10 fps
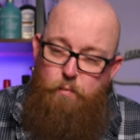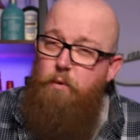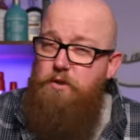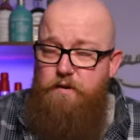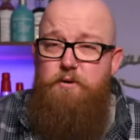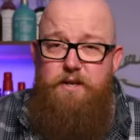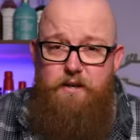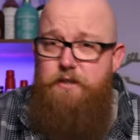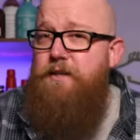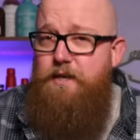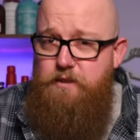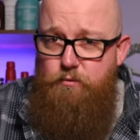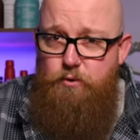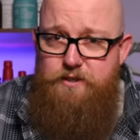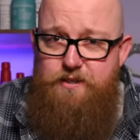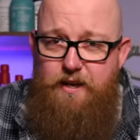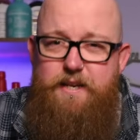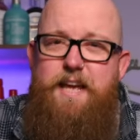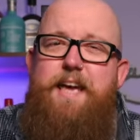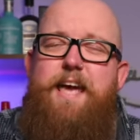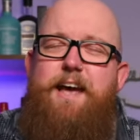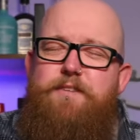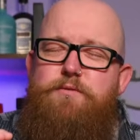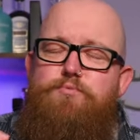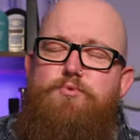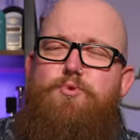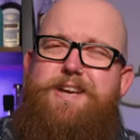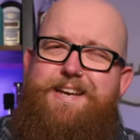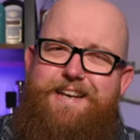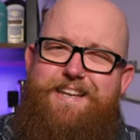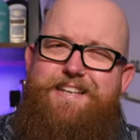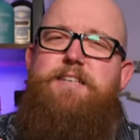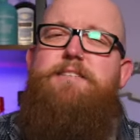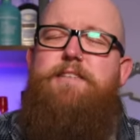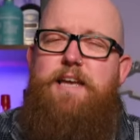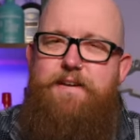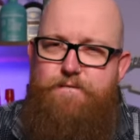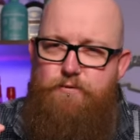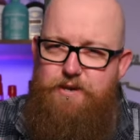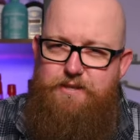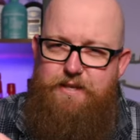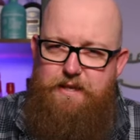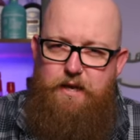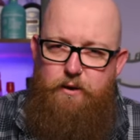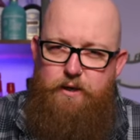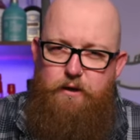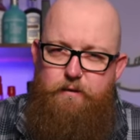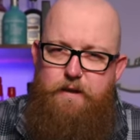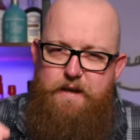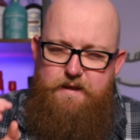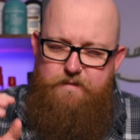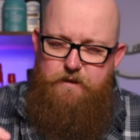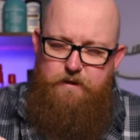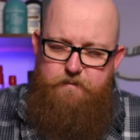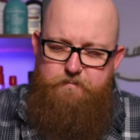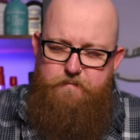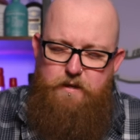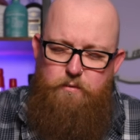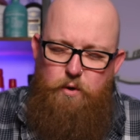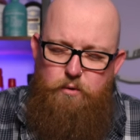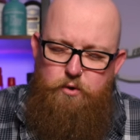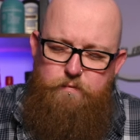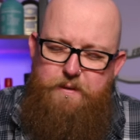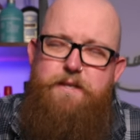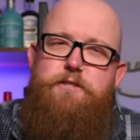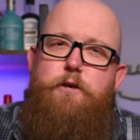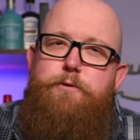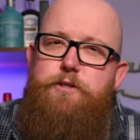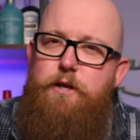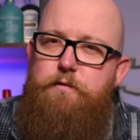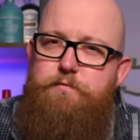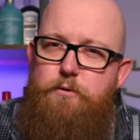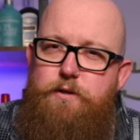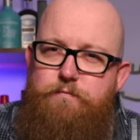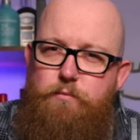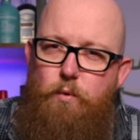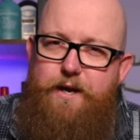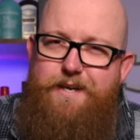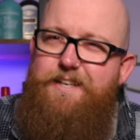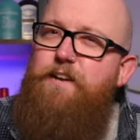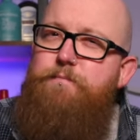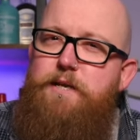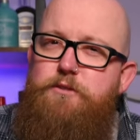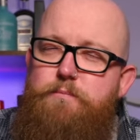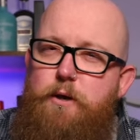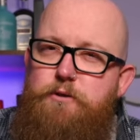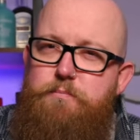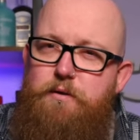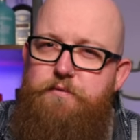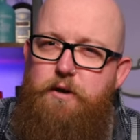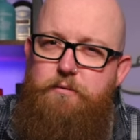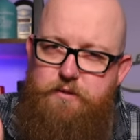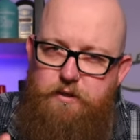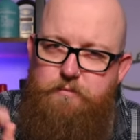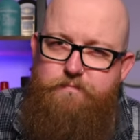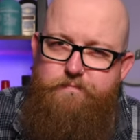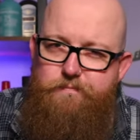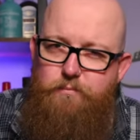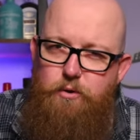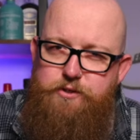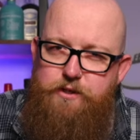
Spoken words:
was very nice, as I've already said. It had this really savory thing going on that, well, could have been interpreted a few different ways, and I've made some notes on my phone, so one